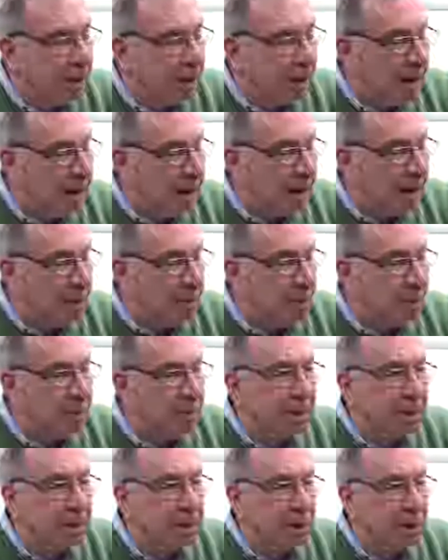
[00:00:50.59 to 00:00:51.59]
and we'll
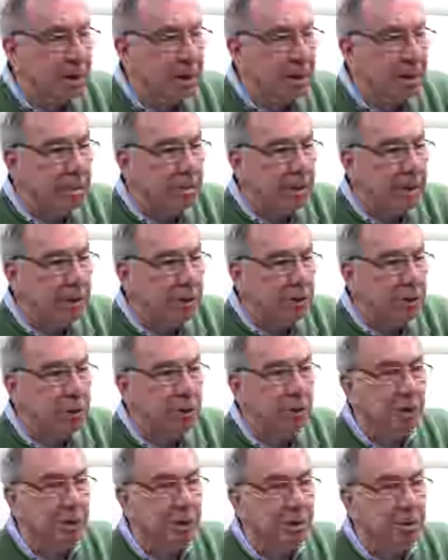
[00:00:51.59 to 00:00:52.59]
be talking about
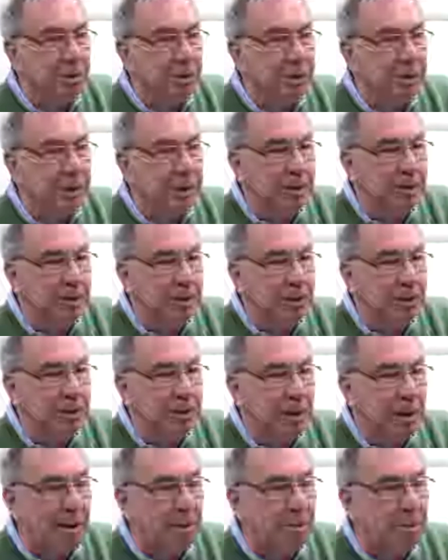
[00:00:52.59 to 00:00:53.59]
Julia Kristeva's
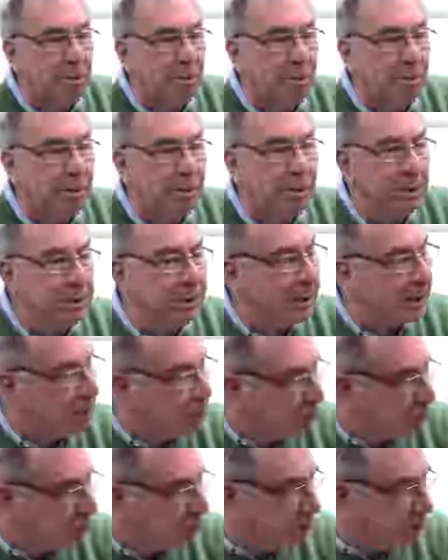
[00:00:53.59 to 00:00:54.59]
novel
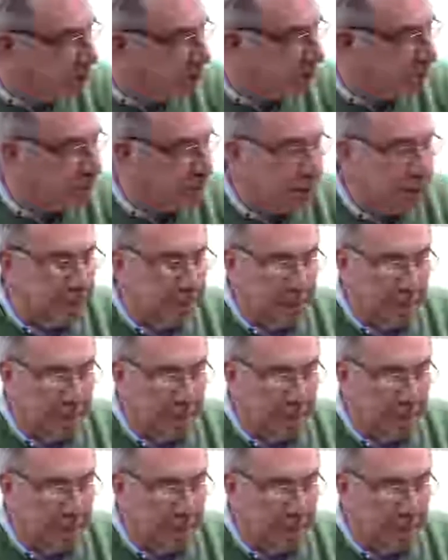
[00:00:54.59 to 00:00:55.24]
Possessions, right?